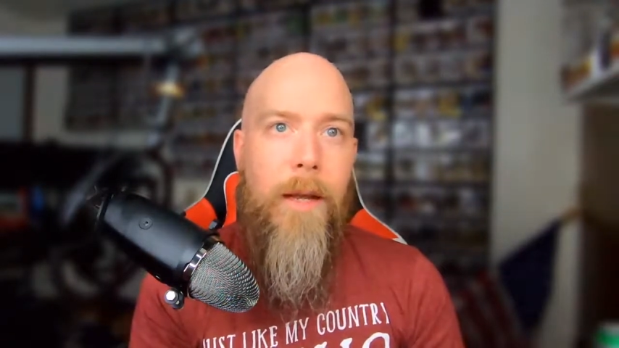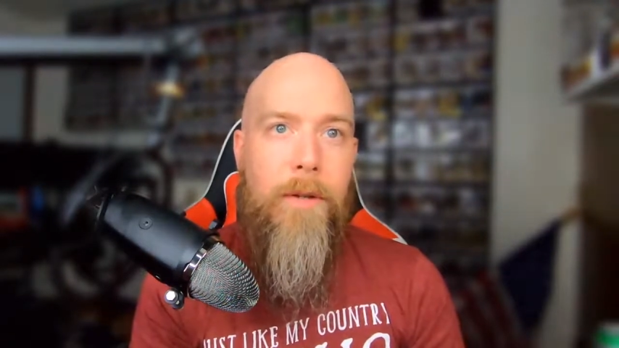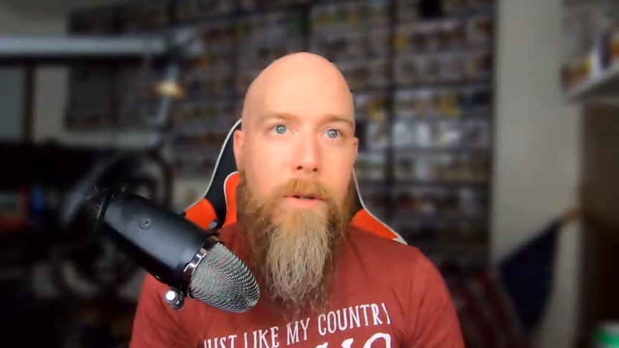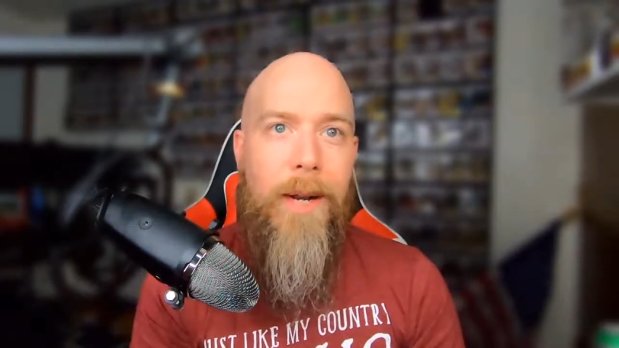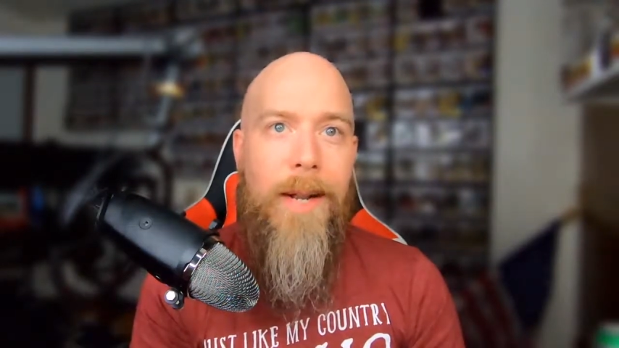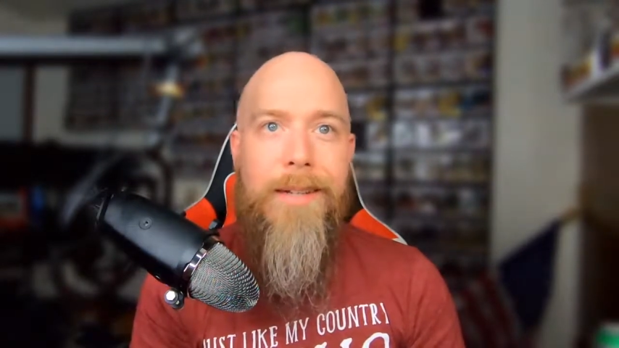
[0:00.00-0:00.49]

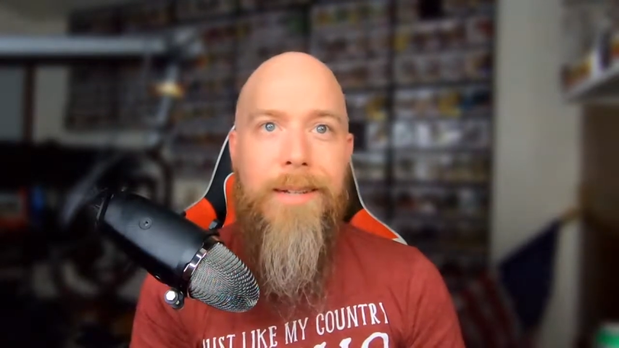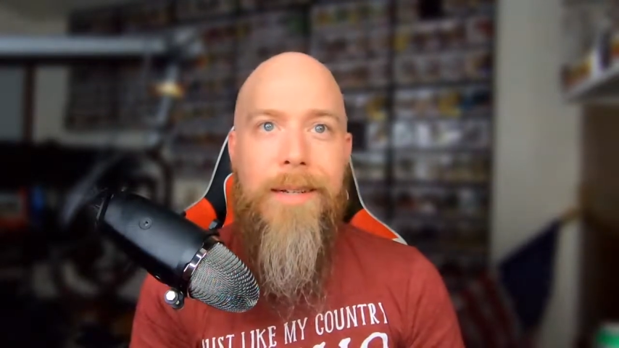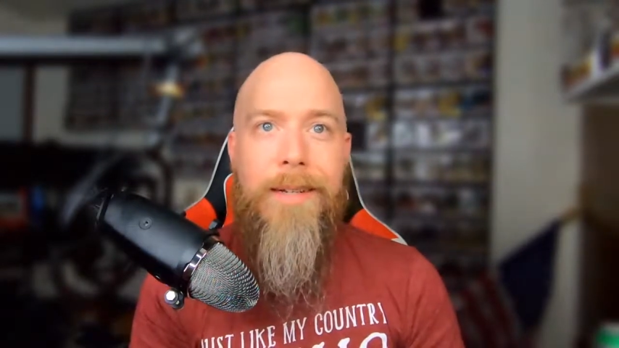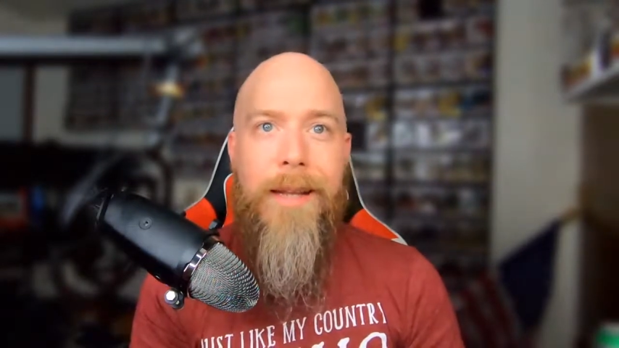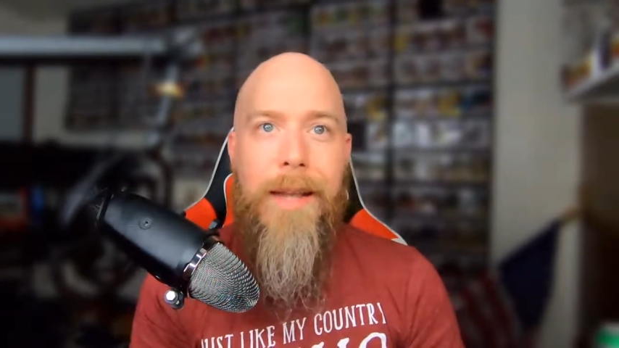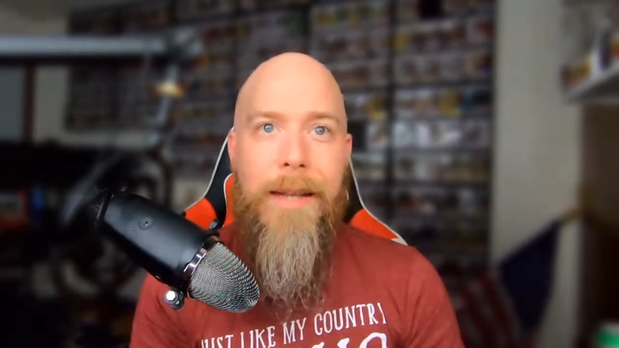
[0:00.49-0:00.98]
has your
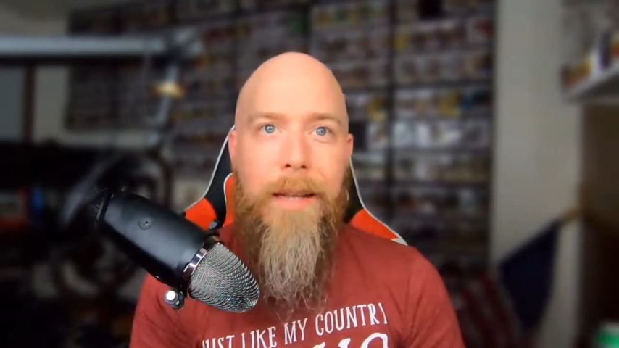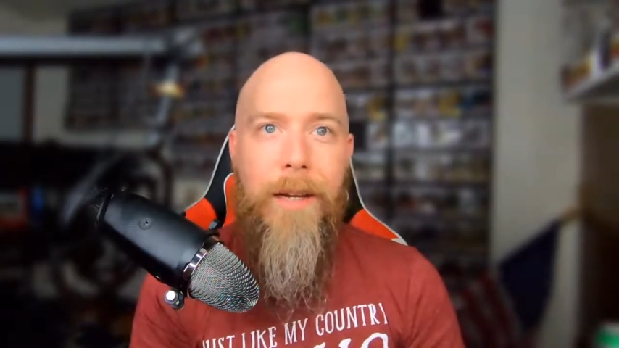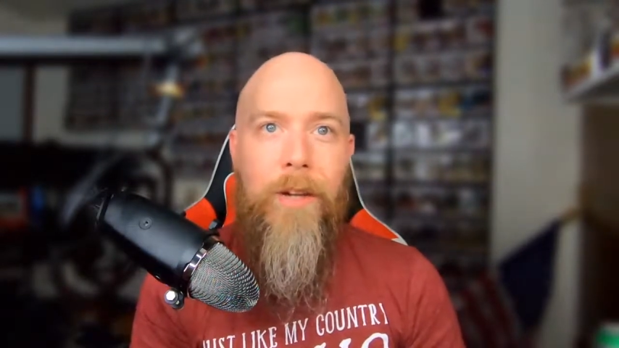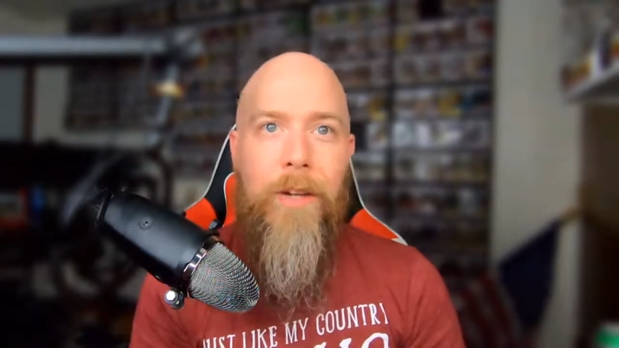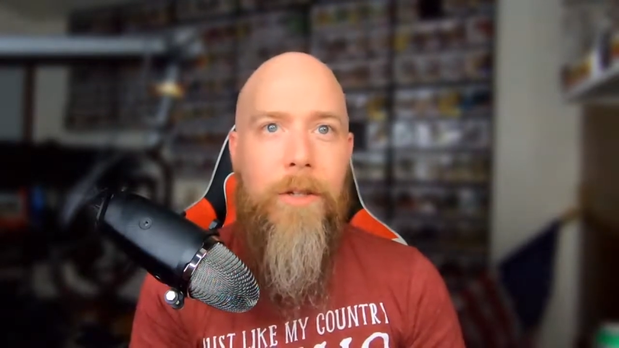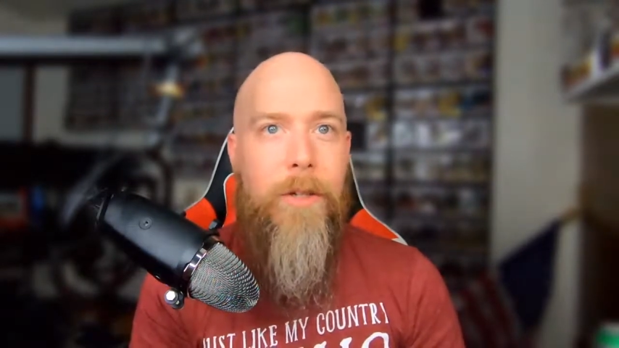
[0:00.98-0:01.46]
entity
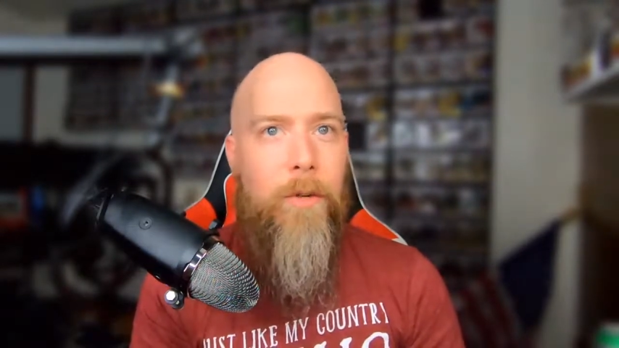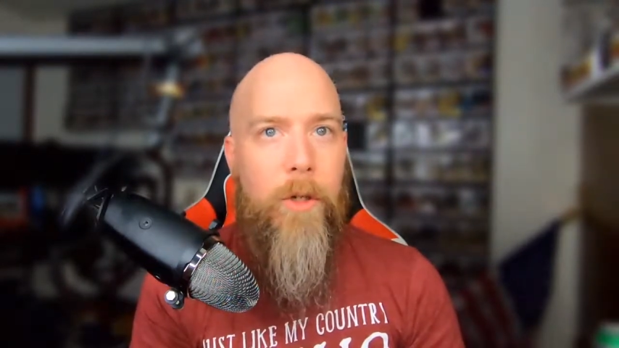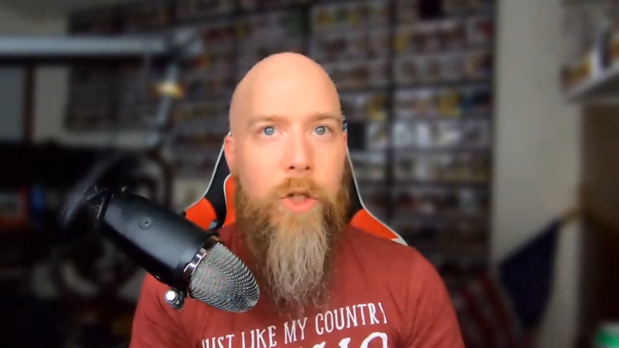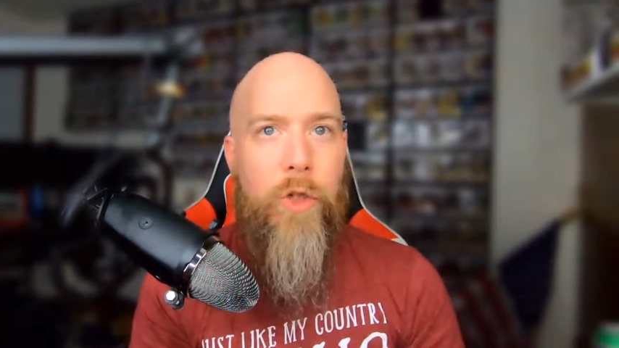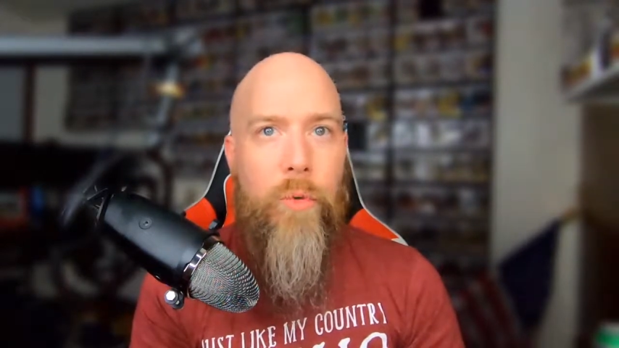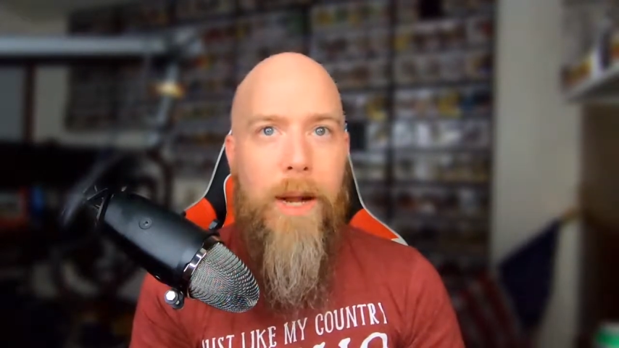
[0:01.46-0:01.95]
taken to
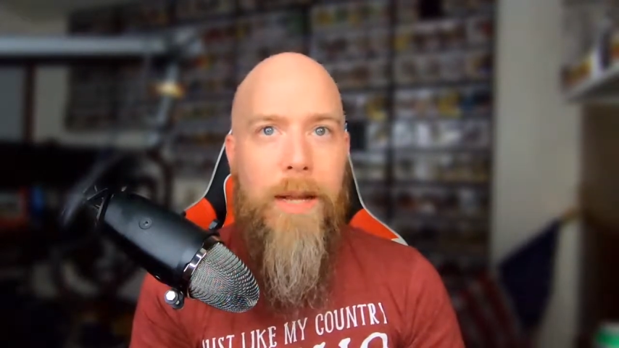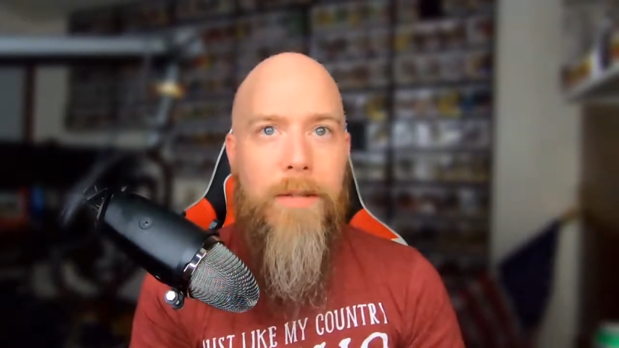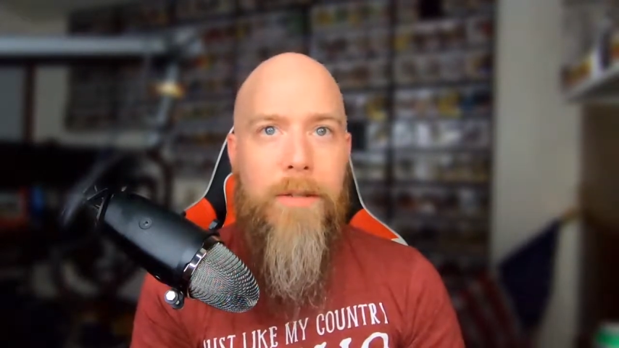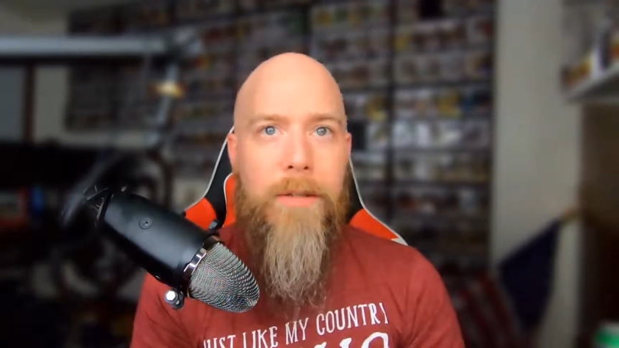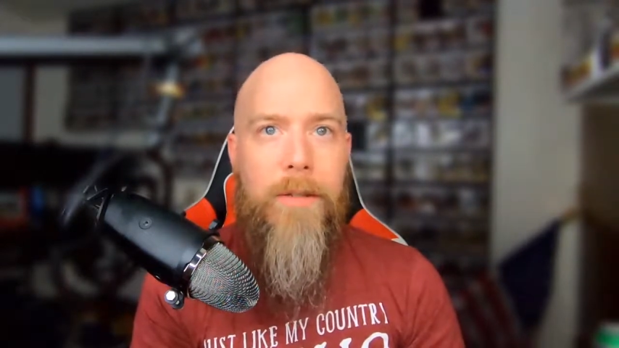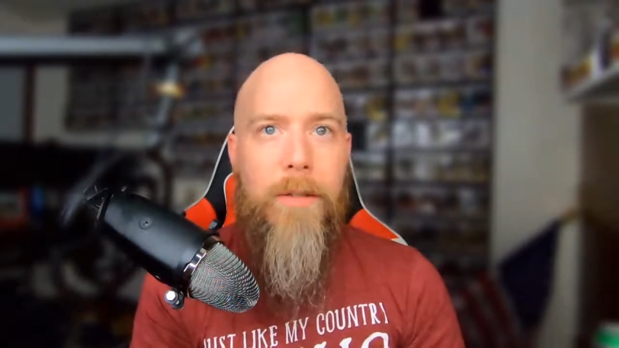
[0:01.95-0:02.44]

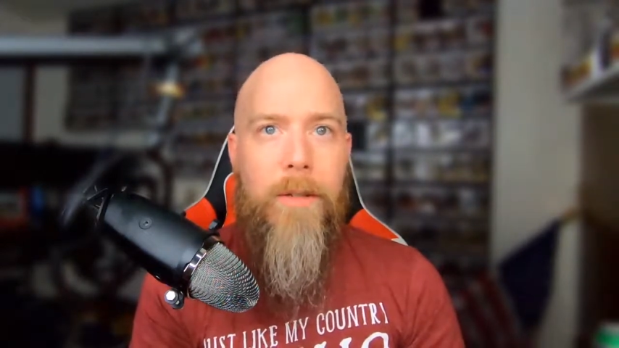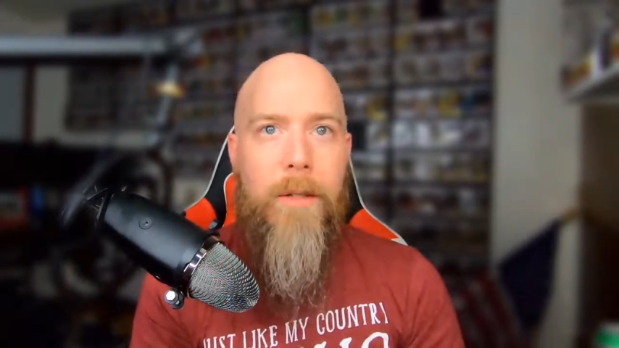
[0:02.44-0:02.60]
address